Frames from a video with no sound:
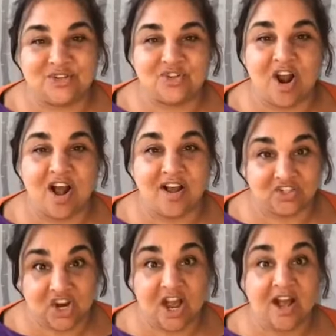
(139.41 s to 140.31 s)

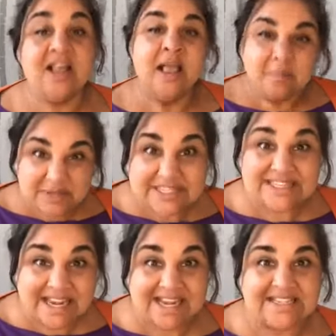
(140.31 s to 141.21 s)
jar, but it
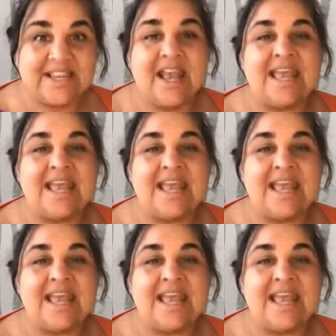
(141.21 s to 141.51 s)
is.